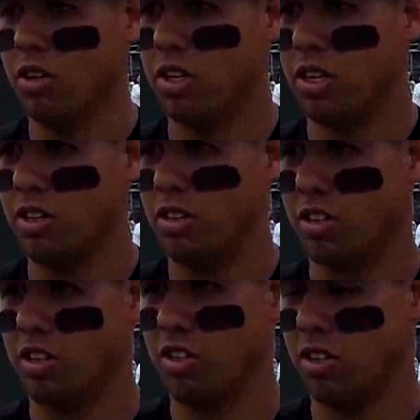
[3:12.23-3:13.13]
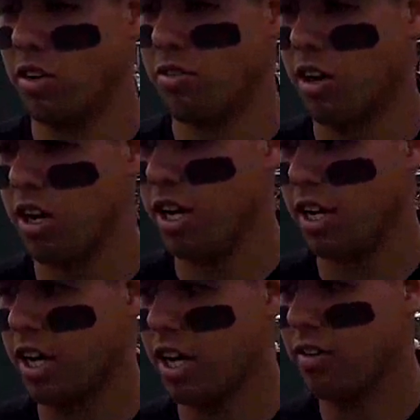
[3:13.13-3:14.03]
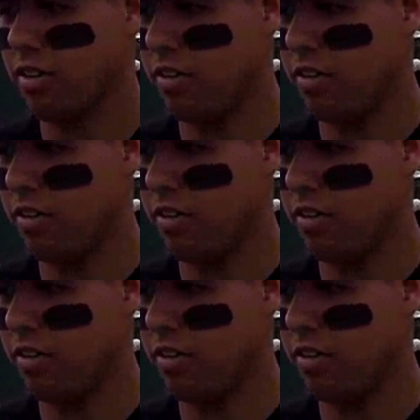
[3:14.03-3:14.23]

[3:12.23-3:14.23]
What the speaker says: and he's a great Friday night guy.